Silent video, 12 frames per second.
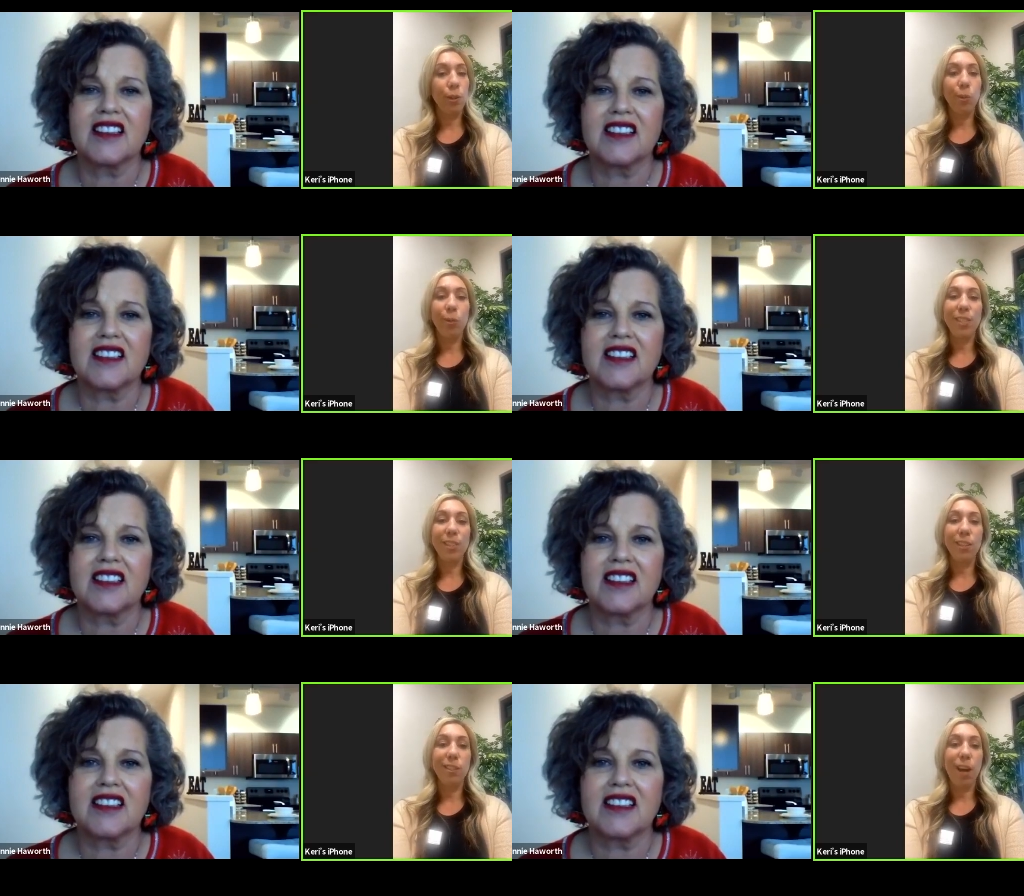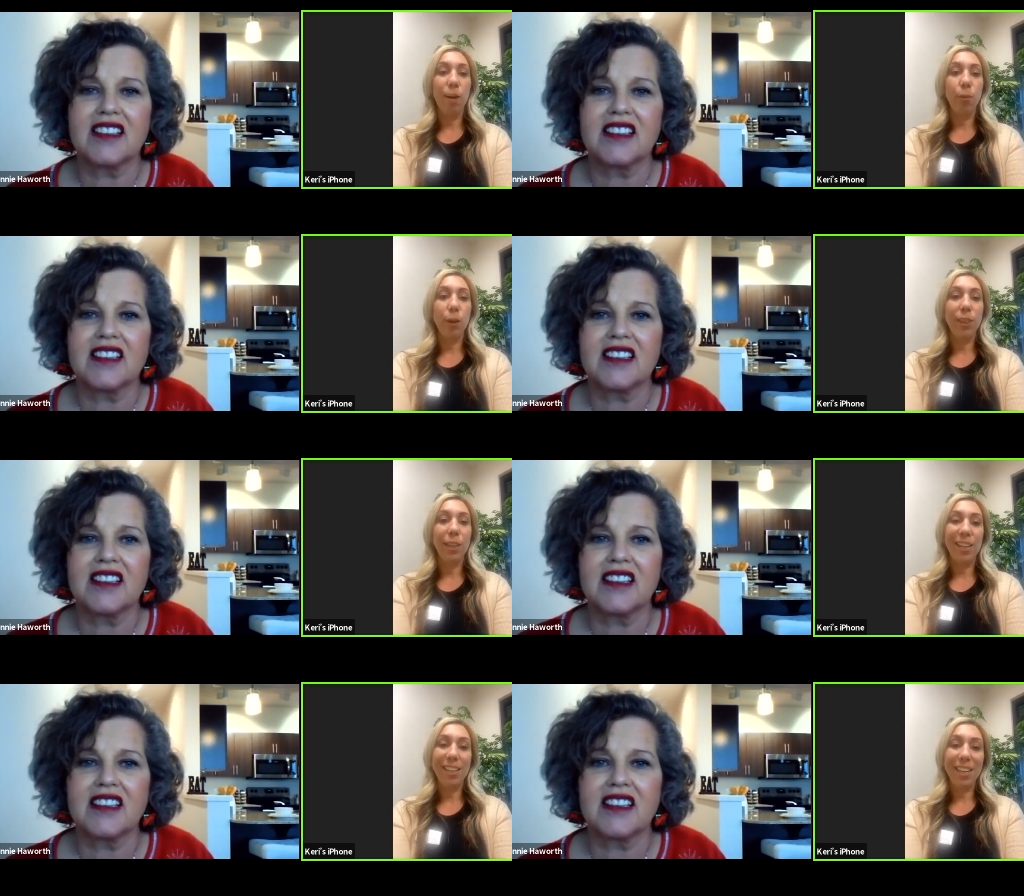Speaker 1: that the residents have what
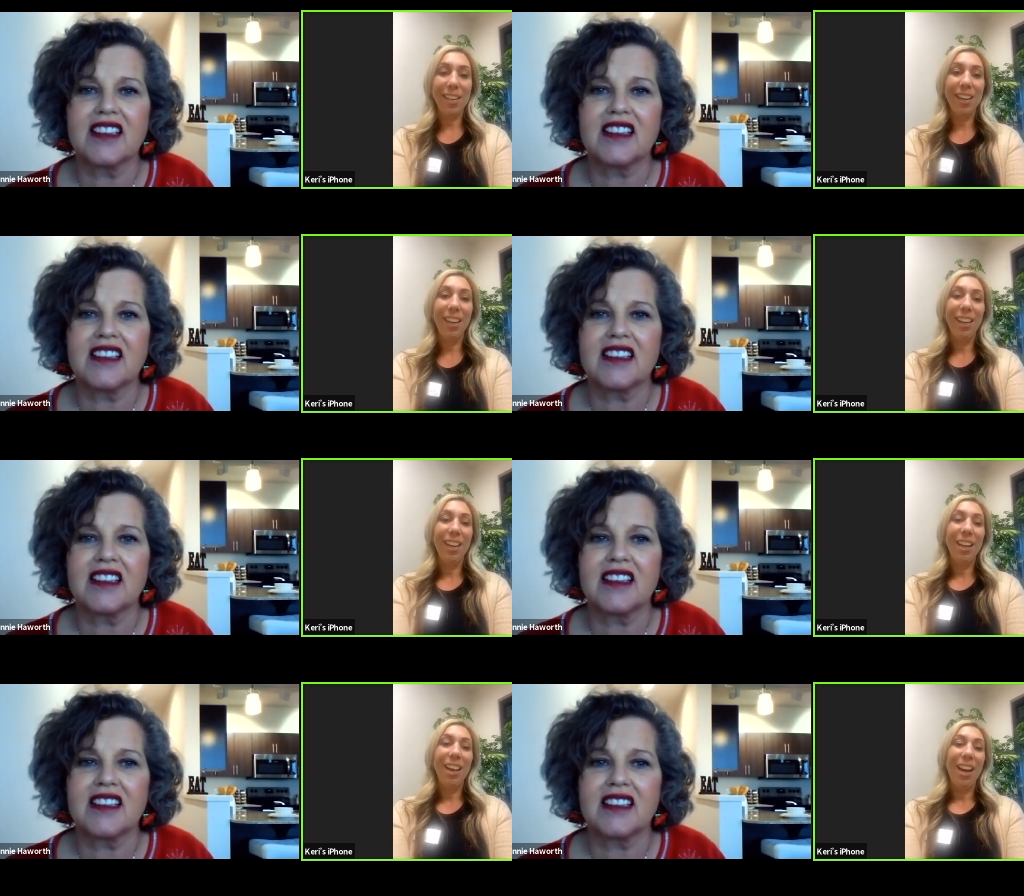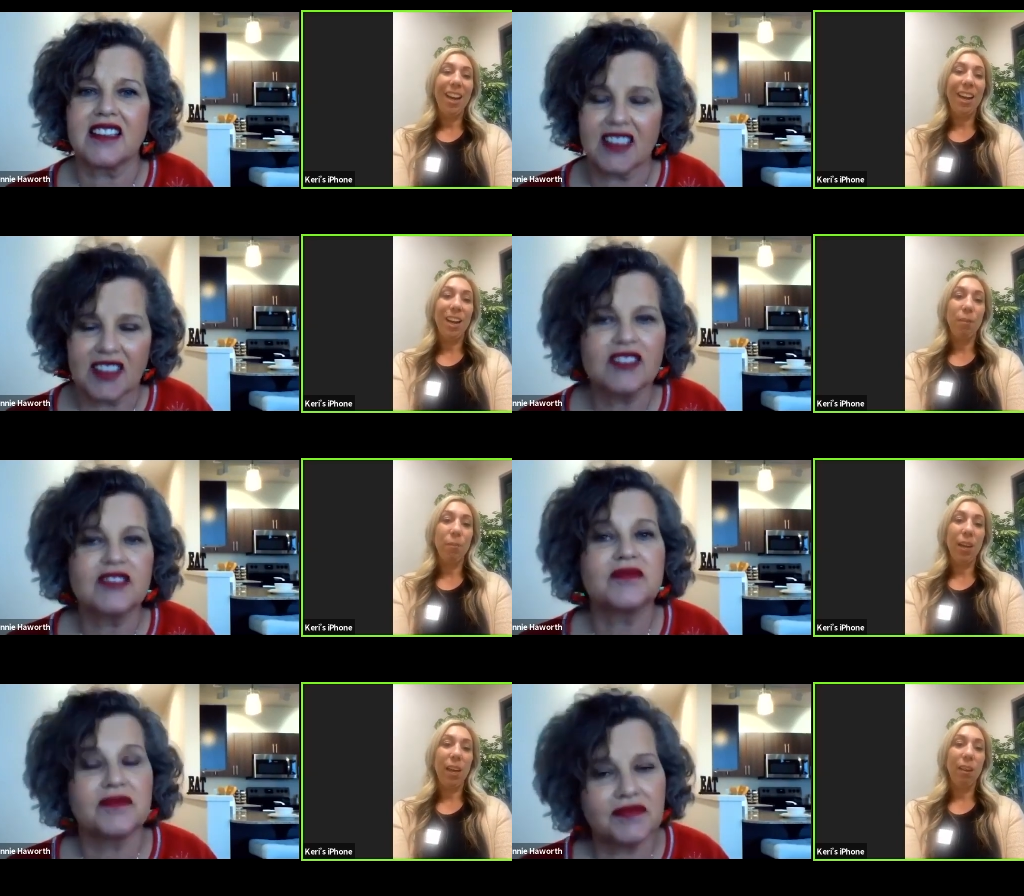they need.
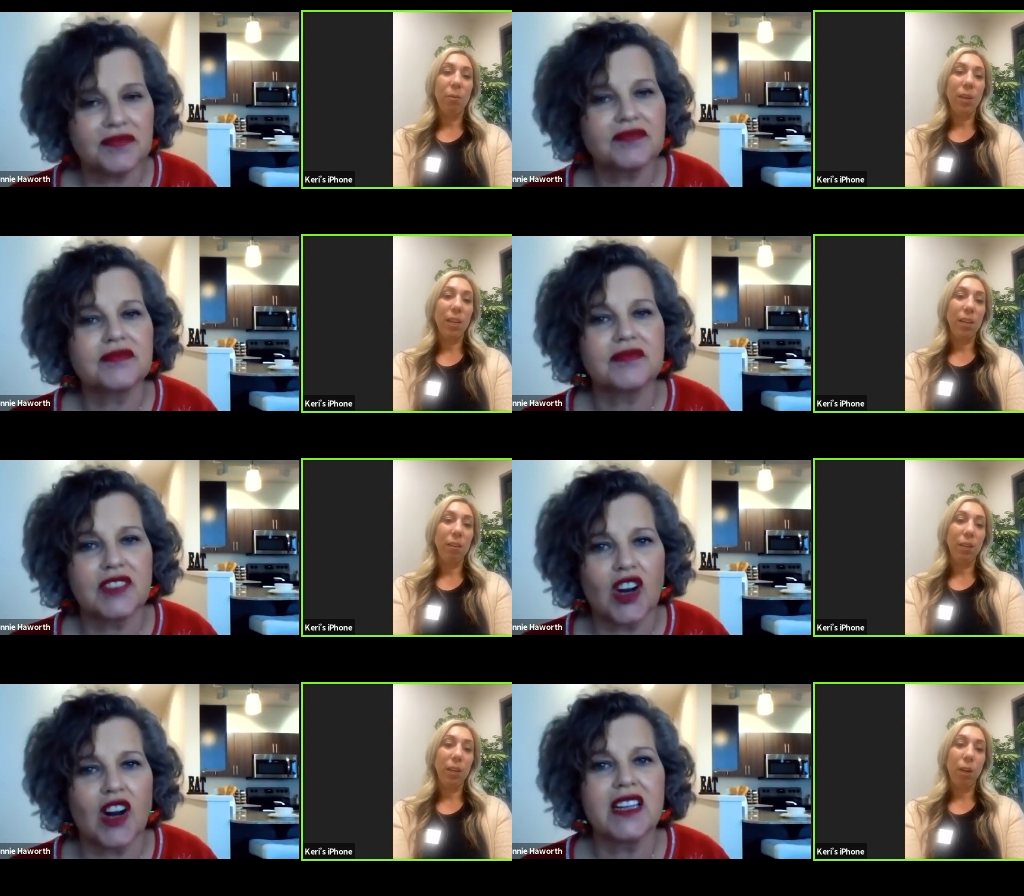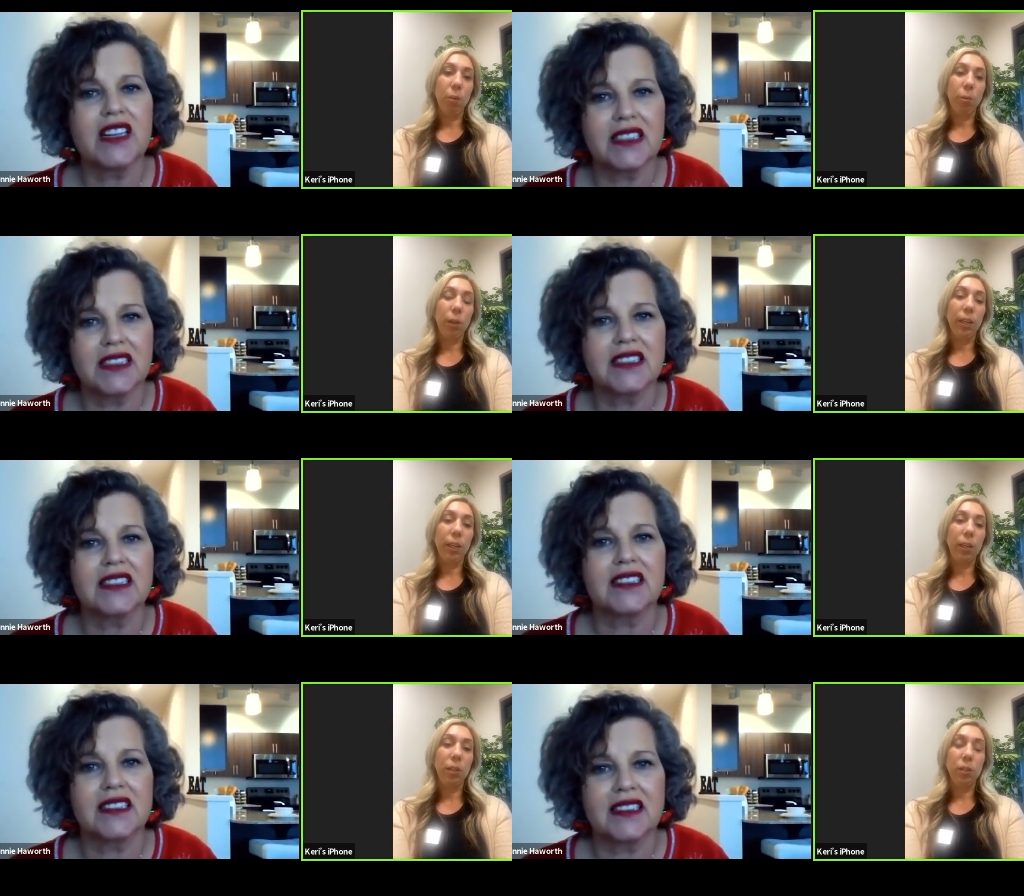Um, and we, you know,
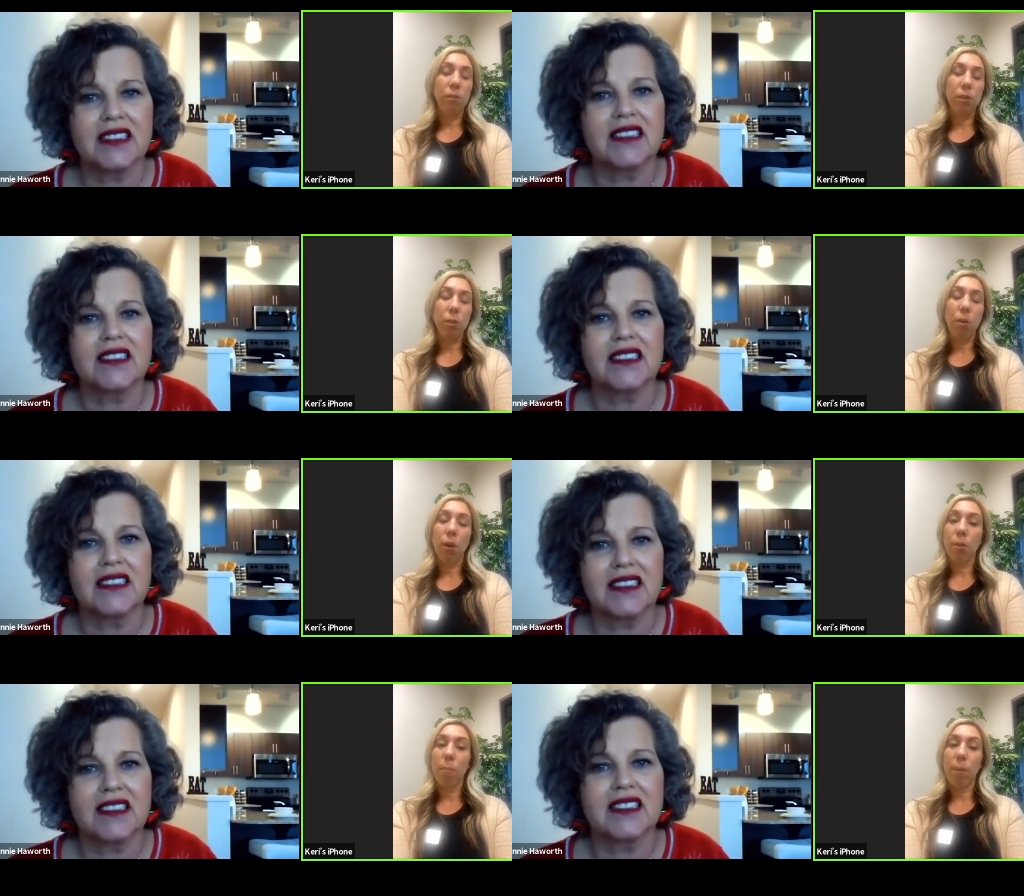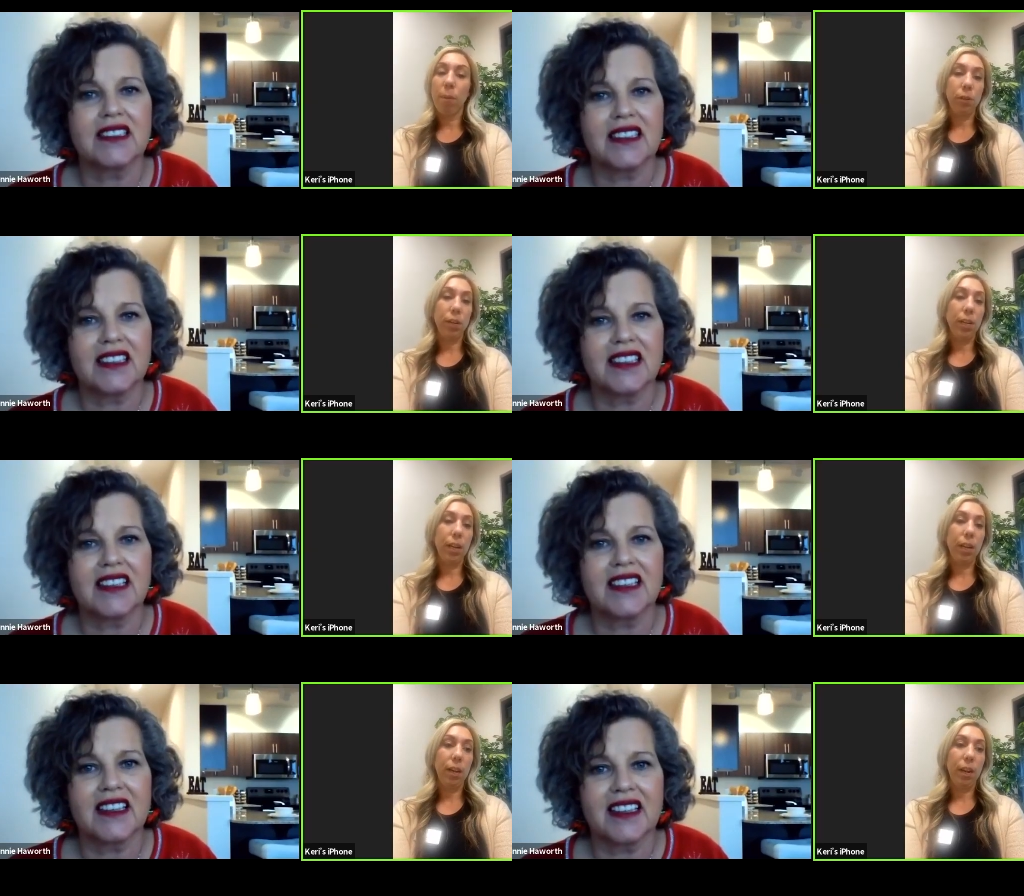really do all the measuring
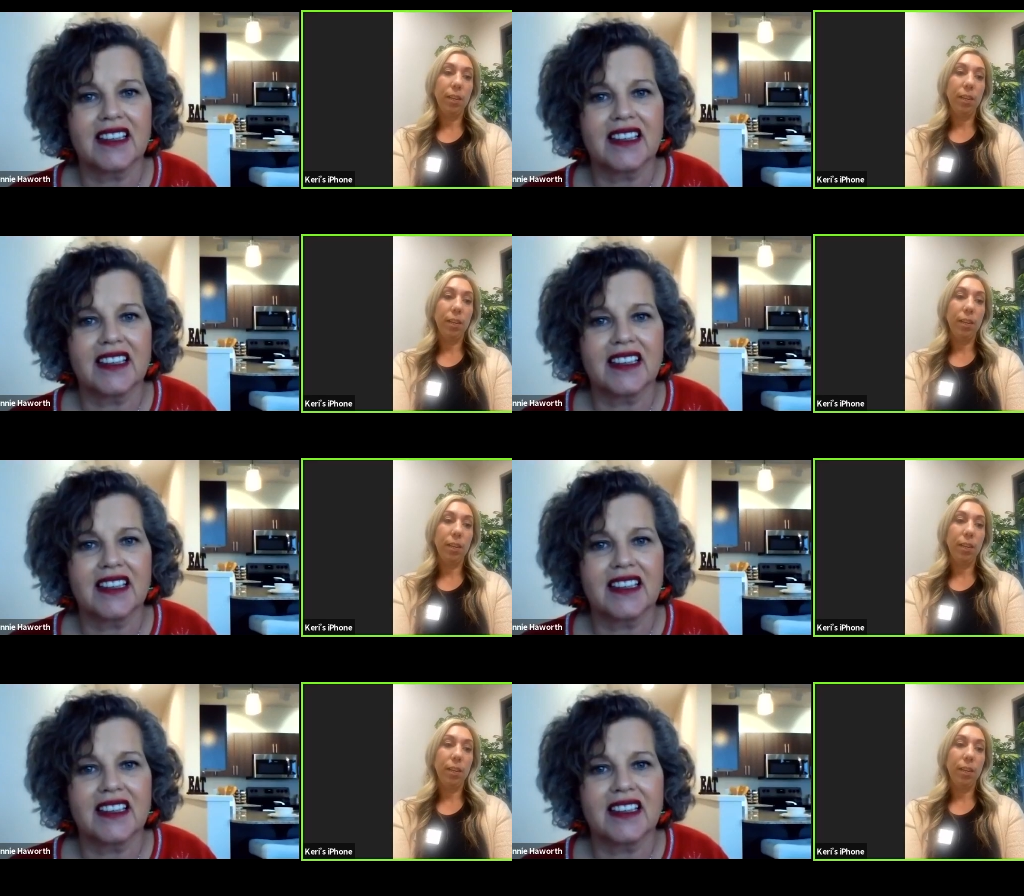and